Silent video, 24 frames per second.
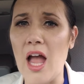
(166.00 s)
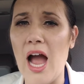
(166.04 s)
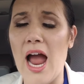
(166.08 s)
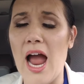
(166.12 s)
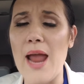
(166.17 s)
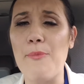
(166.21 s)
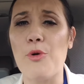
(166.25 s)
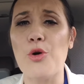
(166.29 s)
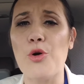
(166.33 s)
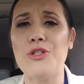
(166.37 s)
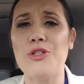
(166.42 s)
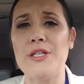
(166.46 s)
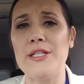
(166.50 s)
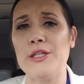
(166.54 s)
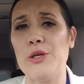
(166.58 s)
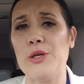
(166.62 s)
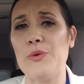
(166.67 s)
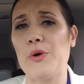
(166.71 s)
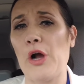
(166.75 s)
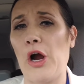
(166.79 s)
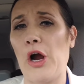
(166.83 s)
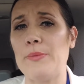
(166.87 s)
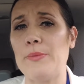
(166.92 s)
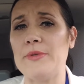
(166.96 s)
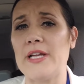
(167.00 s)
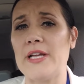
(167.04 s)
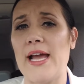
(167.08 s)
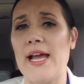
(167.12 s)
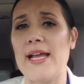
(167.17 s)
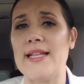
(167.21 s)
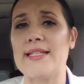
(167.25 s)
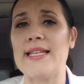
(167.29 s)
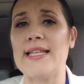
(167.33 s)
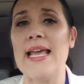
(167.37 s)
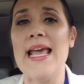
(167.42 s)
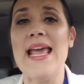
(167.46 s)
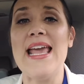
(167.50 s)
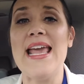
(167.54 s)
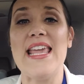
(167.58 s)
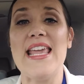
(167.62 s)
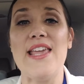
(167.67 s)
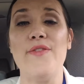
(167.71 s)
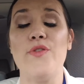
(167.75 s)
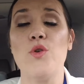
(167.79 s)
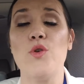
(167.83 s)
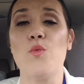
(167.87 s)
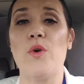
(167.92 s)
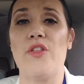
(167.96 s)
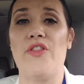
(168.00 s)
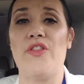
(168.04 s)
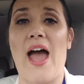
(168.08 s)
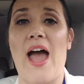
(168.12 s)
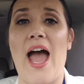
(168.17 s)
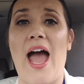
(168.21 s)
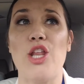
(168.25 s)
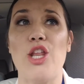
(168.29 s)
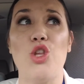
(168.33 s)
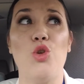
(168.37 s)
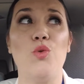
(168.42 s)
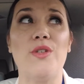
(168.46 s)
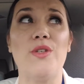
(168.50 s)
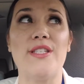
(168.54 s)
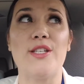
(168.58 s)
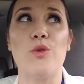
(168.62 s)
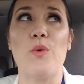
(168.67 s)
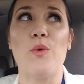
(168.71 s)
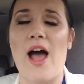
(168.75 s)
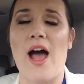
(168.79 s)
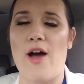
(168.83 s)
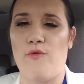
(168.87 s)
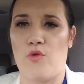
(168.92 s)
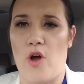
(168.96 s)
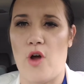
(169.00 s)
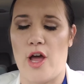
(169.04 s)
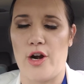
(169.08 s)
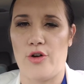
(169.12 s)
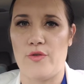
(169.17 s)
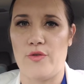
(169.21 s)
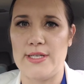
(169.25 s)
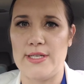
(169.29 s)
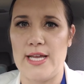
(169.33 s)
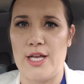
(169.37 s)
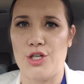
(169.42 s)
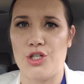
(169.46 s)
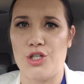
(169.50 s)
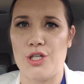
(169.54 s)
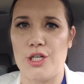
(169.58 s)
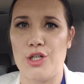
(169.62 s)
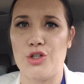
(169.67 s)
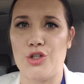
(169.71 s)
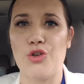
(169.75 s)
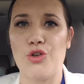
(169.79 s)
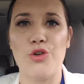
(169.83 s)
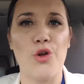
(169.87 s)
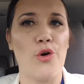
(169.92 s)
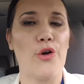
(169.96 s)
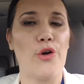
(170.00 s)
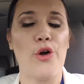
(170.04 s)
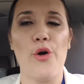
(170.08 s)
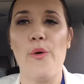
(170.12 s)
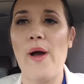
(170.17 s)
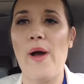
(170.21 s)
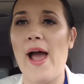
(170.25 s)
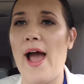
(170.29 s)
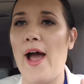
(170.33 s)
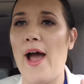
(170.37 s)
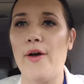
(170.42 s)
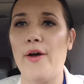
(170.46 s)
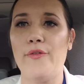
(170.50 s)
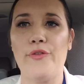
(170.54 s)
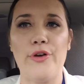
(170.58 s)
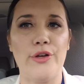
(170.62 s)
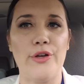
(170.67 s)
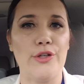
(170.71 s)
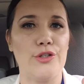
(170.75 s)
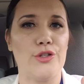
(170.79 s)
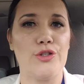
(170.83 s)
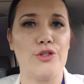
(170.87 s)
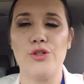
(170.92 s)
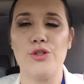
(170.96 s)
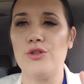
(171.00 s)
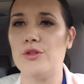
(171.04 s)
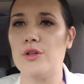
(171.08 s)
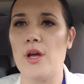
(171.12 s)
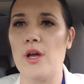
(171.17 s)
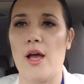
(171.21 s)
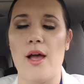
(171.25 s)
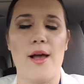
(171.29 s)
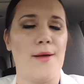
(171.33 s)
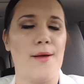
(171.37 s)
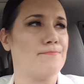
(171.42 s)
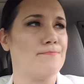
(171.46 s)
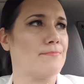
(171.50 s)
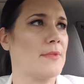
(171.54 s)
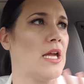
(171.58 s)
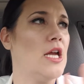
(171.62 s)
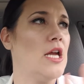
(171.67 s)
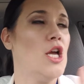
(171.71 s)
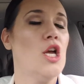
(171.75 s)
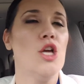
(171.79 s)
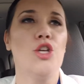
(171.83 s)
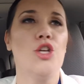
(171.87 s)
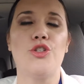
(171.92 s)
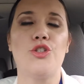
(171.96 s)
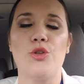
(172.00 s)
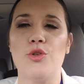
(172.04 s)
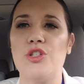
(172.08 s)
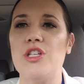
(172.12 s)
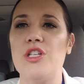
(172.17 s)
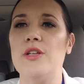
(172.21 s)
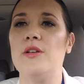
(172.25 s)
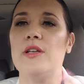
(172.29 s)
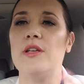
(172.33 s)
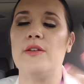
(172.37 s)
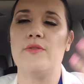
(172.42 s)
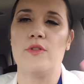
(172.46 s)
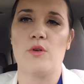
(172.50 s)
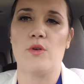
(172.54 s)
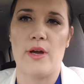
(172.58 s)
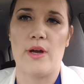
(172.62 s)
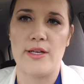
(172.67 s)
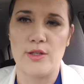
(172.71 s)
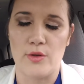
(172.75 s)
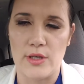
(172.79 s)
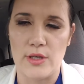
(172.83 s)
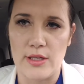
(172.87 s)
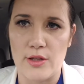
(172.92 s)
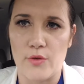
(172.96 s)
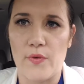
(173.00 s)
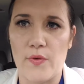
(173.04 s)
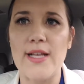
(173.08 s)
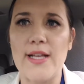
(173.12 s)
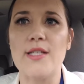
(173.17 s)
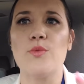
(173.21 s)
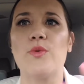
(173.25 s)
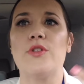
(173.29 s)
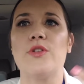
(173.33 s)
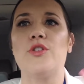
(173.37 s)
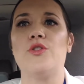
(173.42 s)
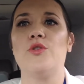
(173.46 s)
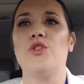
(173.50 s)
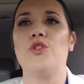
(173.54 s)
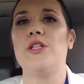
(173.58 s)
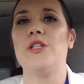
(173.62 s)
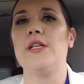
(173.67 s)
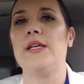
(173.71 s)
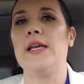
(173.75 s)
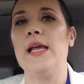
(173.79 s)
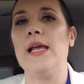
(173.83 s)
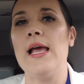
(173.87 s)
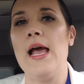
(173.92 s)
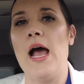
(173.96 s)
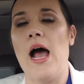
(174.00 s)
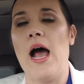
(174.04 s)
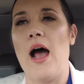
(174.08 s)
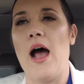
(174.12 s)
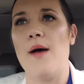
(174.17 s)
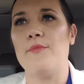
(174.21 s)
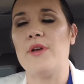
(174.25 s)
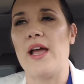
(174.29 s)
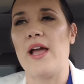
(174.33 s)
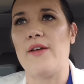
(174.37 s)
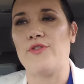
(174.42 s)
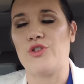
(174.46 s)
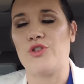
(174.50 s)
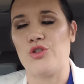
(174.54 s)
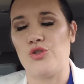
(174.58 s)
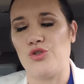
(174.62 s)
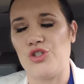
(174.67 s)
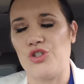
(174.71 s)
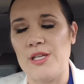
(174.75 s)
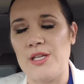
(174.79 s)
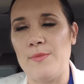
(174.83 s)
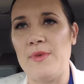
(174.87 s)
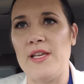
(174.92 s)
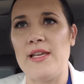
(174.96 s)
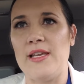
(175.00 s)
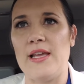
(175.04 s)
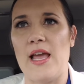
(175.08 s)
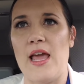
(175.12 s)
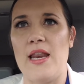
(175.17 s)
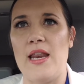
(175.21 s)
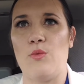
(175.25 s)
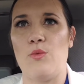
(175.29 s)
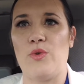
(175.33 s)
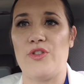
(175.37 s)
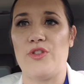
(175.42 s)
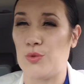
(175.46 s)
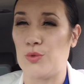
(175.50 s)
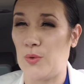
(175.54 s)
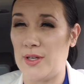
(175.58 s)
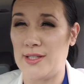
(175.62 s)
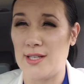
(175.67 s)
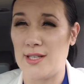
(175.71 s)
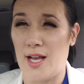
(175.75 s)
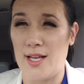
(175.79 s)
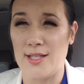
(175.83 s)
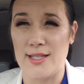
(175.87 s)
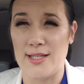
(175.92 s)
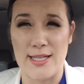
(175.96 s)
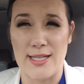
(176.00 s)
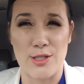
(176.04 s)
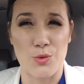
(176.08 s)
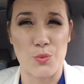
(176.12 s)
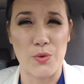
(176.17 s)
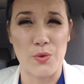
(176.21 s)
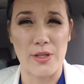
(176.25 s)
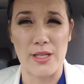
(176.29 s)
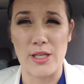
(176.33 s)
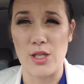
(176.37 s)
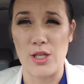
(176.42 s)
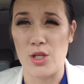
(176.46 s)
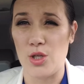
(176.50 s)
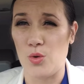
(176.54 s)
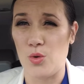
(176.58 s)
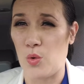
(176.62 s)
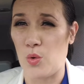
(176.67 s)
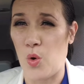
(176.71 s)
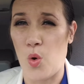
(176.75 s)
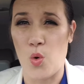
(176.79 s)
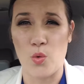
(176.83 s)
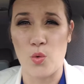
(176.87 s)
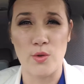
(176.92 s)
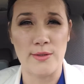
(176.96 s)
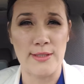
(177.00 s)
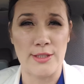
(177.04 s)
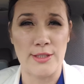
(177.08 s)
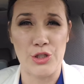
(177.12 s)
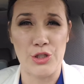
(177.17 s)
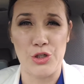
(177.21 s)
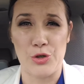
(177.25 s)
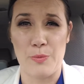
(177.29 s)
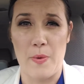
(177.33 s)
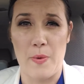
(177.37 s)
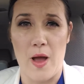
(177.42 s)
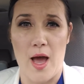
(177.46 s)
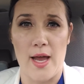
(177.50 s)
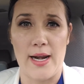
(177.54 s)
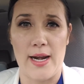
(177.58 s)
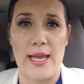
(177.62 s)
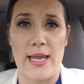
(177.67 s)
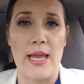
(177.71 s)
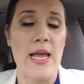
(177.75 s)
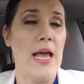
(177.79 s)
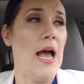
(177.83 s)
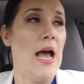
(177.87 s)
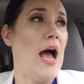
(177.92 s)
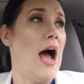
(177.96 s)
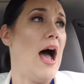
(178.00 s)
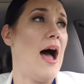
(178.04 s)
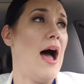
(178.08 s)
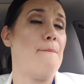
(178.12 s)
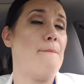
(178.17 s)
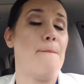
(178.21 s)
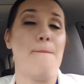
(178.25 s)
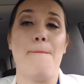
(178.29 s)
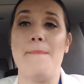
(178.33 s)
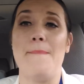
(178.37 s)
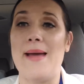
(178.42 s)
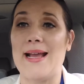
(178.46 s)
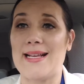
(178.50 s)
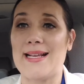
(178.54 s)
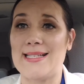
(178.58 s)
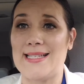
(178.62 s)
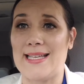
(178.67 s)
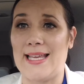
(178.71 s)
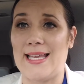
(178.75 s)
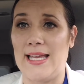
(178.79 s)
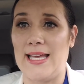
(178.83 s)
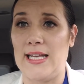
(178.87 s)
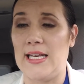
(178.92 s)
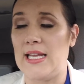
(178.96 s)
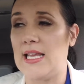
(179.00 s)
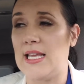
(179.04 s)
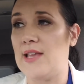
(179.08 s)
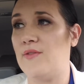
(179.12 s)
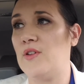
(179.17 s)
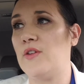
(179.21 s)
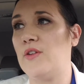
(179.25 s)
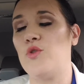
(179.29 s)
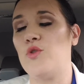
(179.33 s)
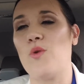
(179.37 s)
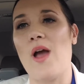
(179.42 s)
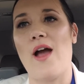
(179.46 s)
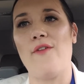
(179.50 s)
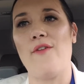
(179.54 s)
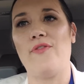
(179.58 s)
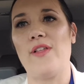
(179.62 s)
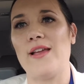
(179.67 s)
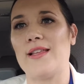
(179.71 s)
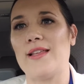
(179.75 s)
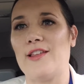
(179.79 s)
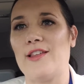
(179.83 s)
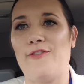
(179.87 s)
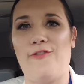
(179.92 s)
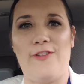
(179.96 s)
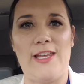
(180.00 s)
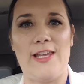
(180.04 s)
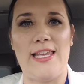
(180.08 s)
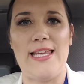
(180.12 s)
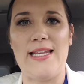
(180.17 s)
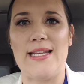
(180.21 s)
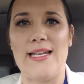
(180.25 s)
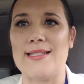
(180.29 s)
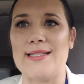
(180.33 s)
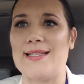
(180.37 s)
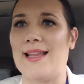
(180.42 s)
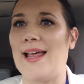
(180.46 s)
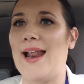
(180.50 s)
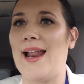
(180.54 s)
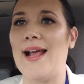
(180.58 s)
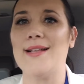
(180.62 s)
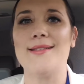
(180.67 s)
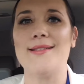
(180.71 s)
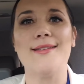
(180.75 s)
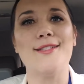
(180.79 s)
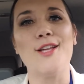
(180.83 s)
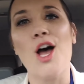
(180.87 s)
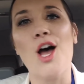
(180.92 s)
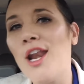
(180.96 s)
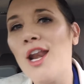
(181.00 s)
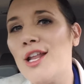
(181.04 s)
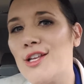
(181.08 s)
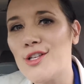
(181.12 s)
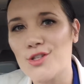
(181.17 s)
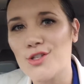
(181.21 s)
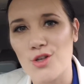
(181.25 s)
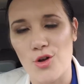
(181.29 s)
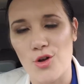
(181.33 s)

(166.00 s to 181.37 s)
high protein, low carb diets. Even with that, you still will have water retention. So don't go have um, sushi, even though I don't eat the rice with sushi. Um, I have sashimi and with a soy sauce that's really, it will hold into your body. Um, Mexican, even if you have like the fajitas, that has a ton of